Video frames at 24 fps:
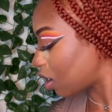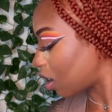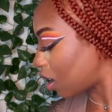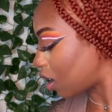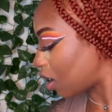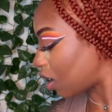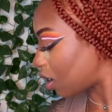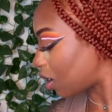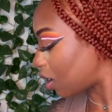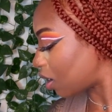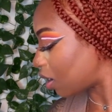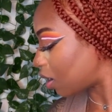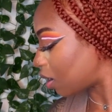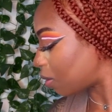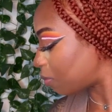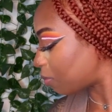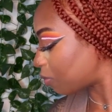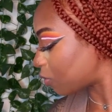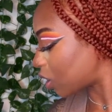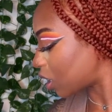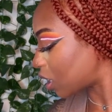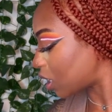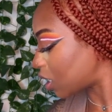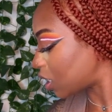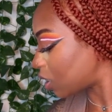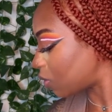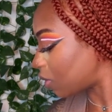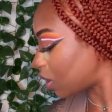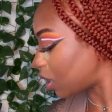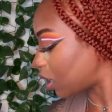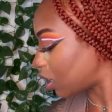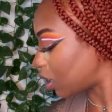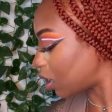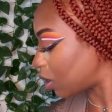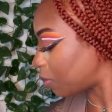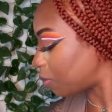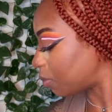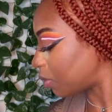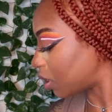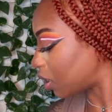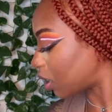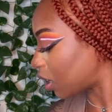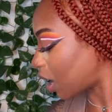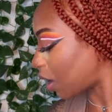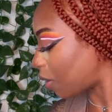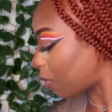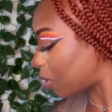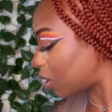I'm trying to see what lip
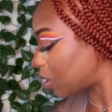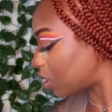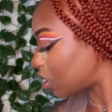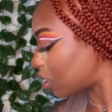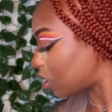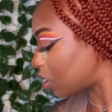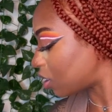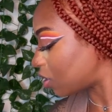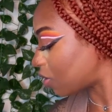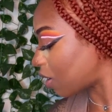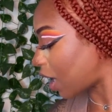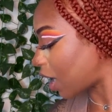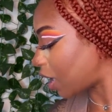look I want to do.